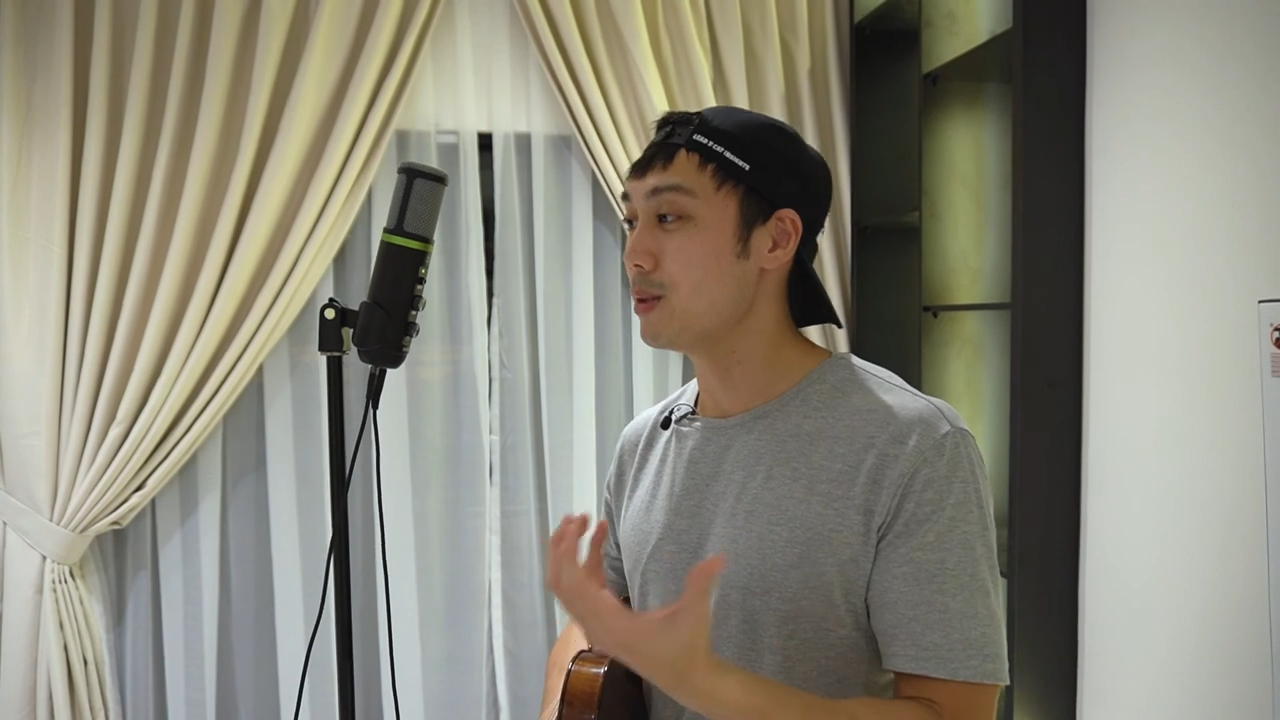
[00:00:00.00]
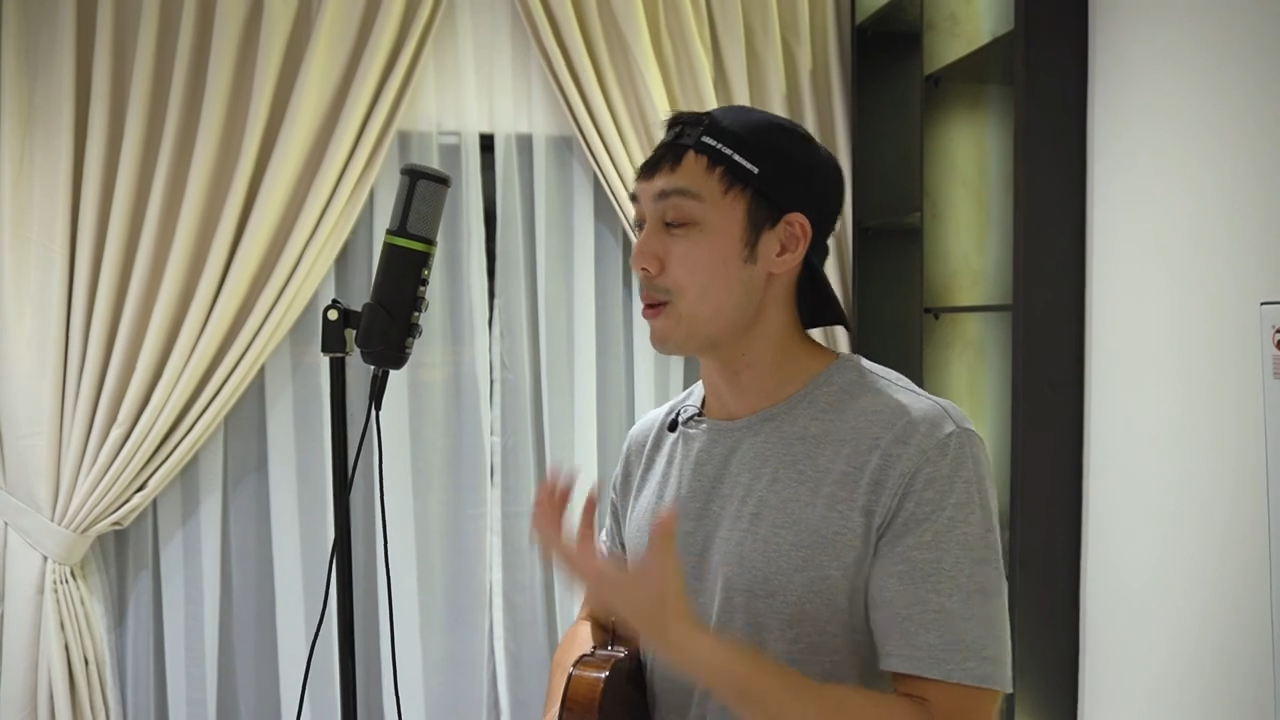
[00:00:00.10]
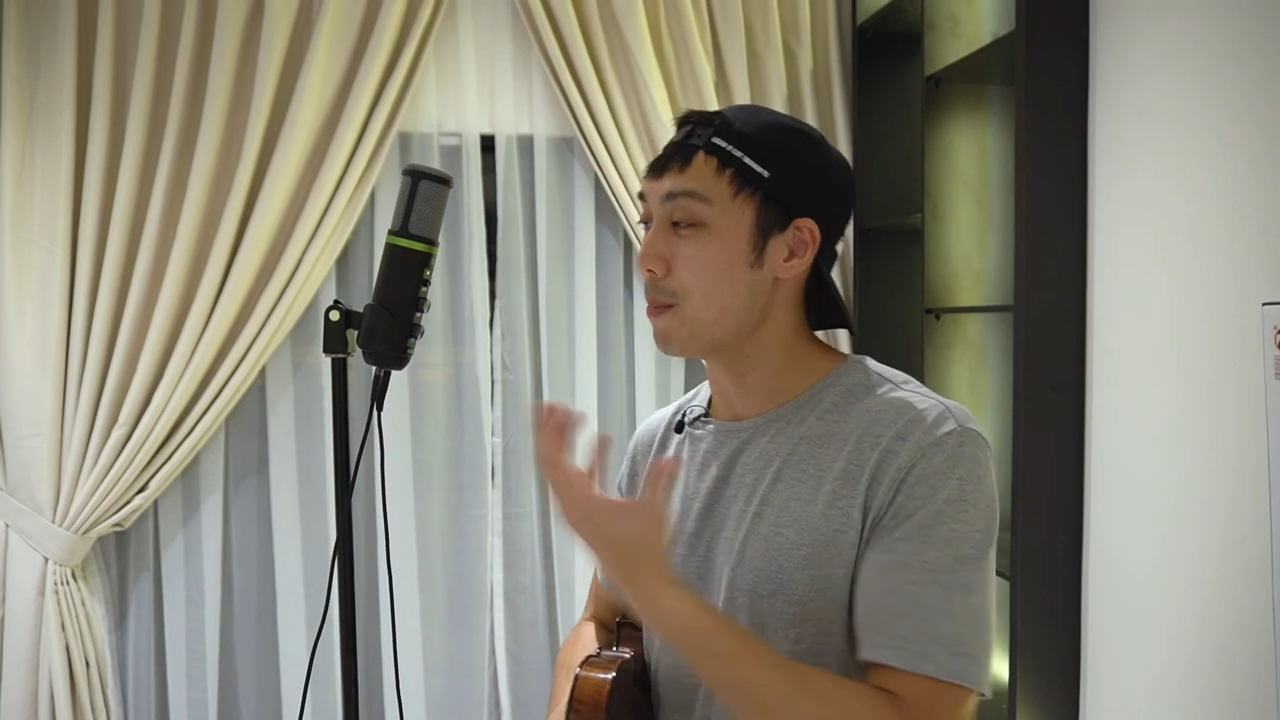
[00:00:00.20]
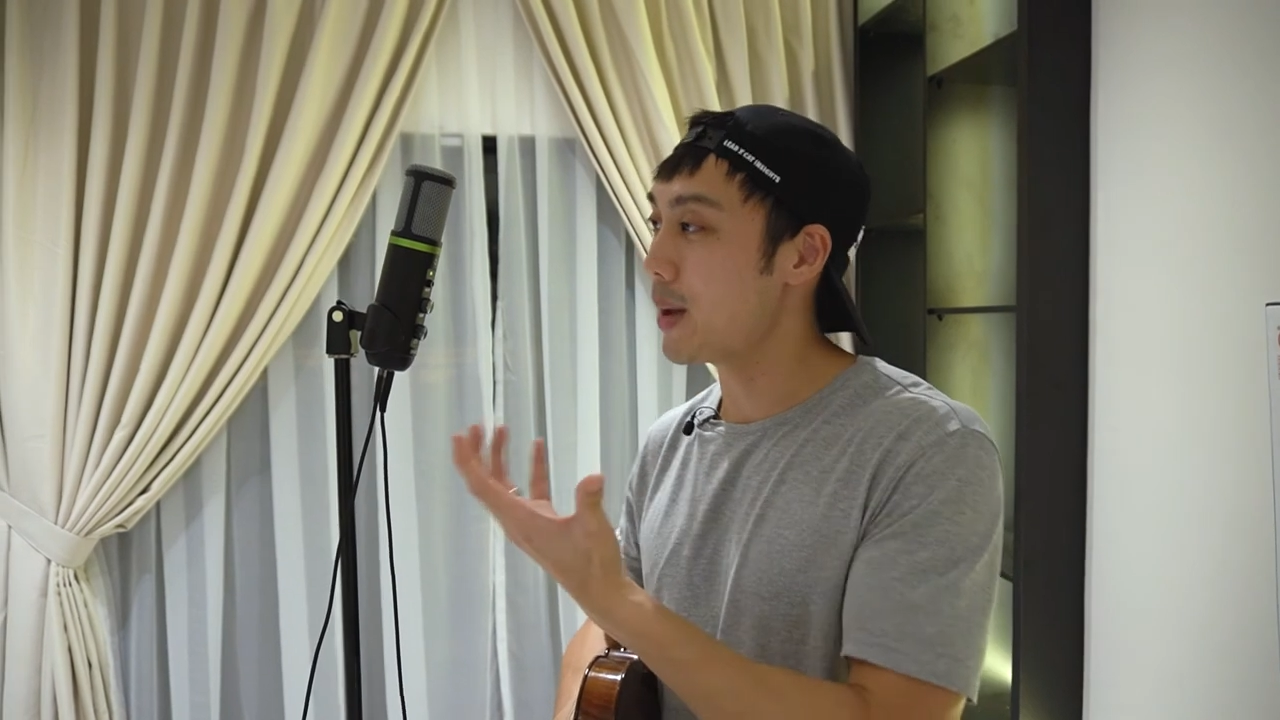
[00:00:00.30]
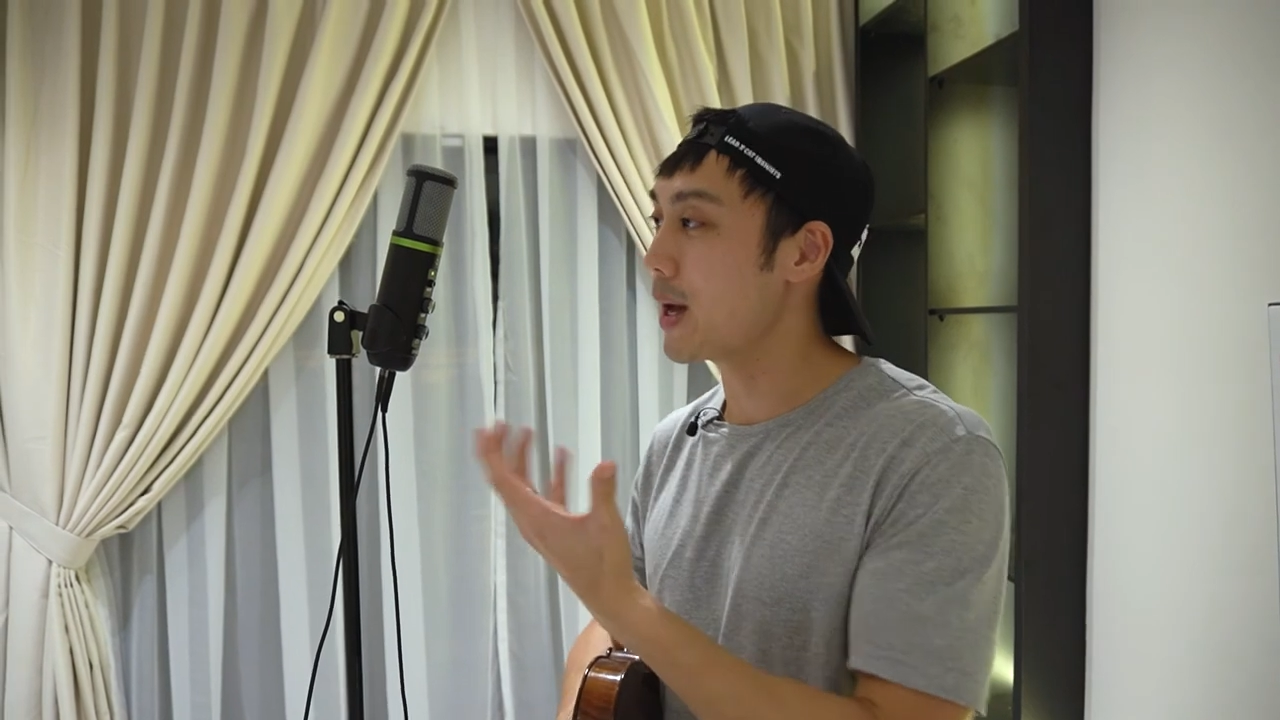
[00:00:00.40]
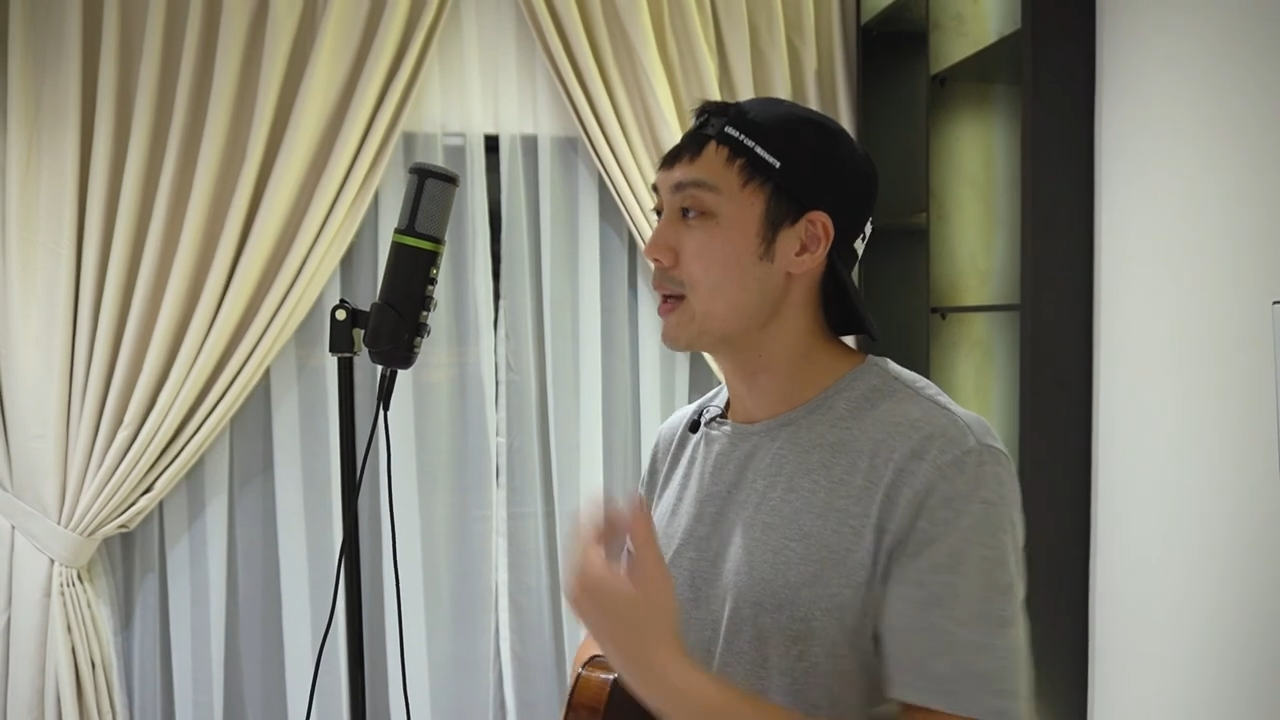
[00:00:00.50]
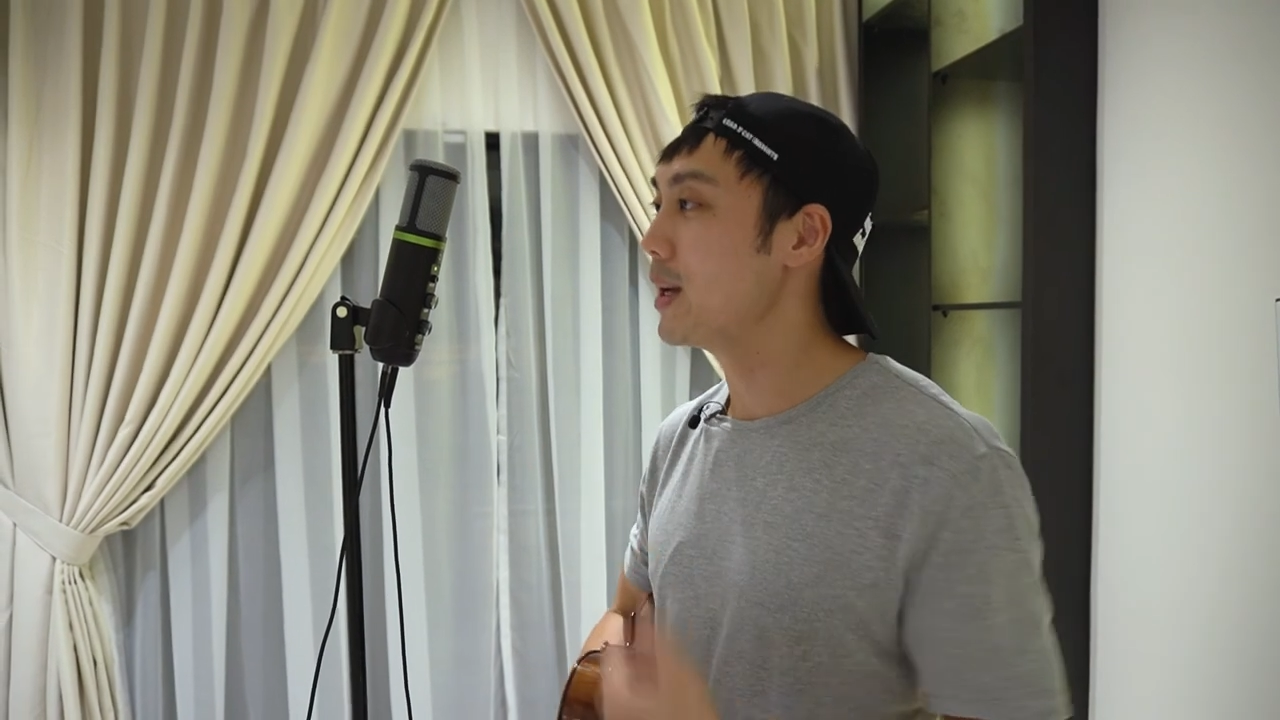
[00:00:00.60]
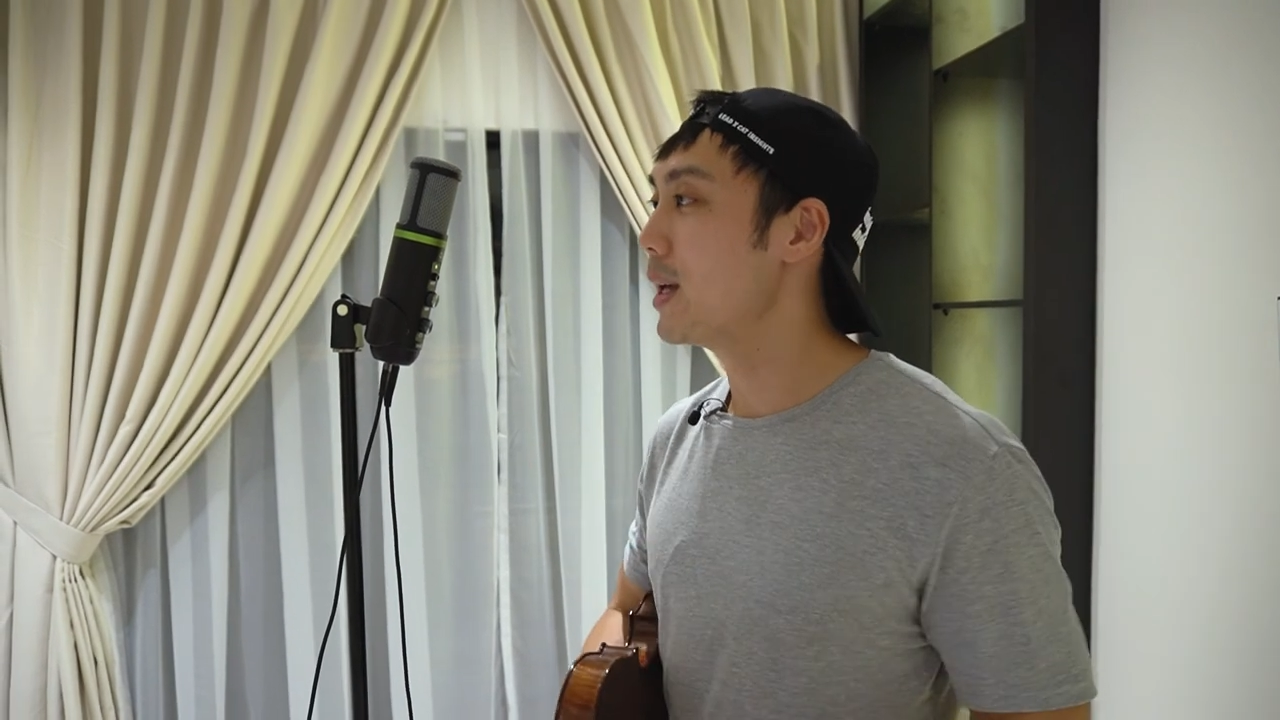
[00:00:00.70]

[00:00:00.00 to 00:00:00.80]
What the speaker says: compact,